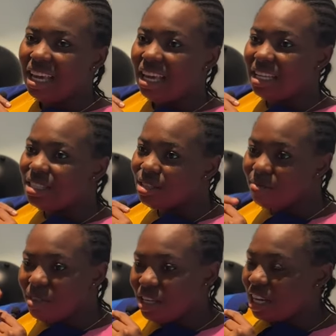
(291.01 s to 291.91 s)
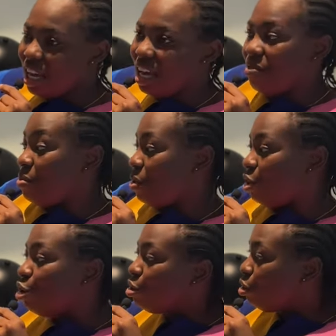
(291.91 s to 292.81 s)
It's something that everyone
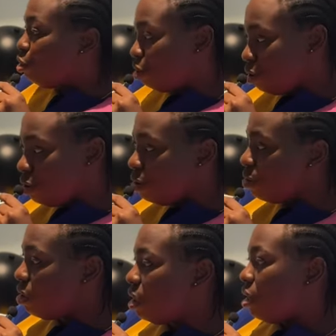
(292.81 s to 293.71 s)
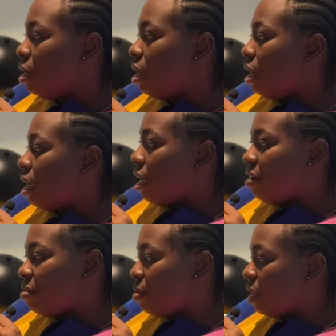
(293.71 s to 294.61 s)
should do.
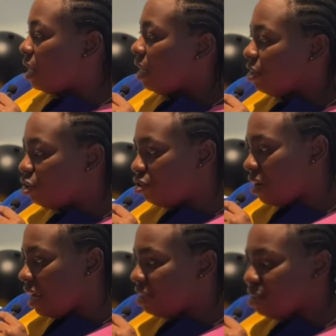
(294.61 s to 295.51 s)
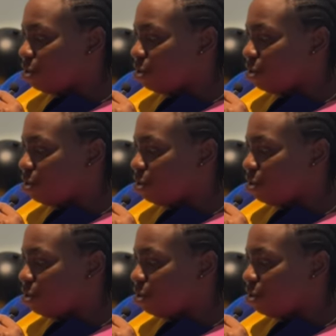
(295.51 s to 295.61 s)
Everyone can try to